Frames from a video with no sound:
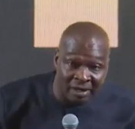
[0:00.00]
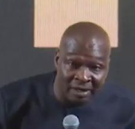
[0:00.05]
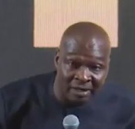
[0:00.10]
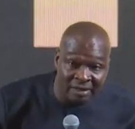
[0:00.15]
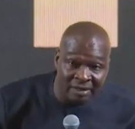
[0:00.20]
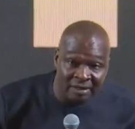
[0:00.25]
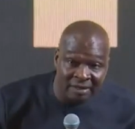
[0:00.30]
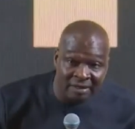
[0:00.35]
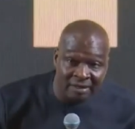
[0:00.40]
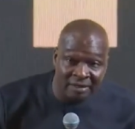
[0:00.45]

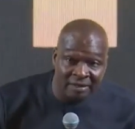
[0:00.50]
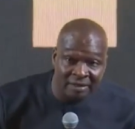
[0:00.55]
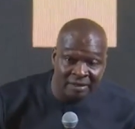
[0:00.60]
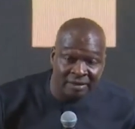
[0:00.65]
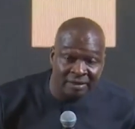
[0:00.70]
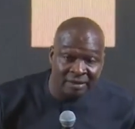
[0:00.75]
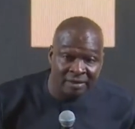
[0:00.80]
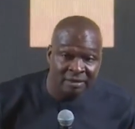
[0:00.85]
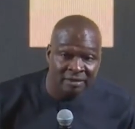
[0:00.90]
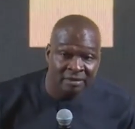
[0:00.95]

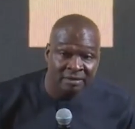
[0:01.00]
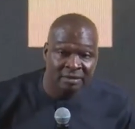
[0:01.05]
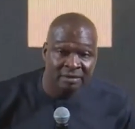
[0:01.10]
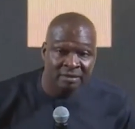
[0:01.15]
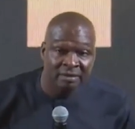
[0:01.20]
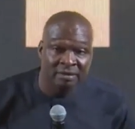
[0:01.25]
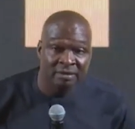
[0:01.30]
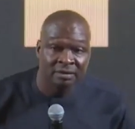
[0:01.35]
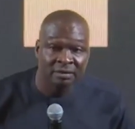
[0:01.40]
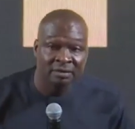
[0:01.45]

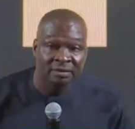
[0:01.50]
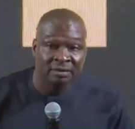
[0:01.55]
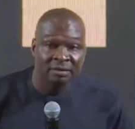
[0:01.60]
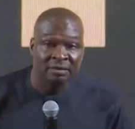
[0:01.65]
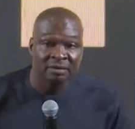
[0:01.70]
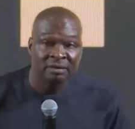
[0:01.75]
No one is speaking in this clip.